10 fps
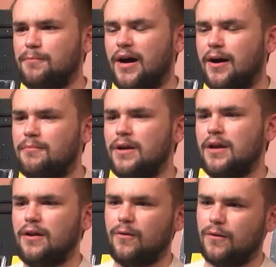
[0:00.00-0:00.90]
pop,
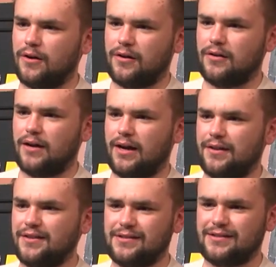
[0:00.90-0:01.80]
or
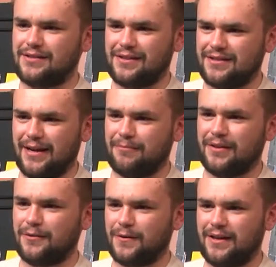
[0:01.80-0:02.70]
this is the same
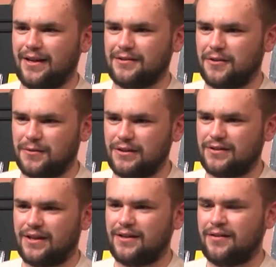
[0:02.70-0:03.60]
thing Green Day's always
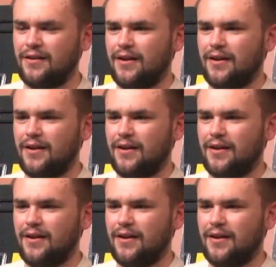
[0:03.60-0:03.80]
done.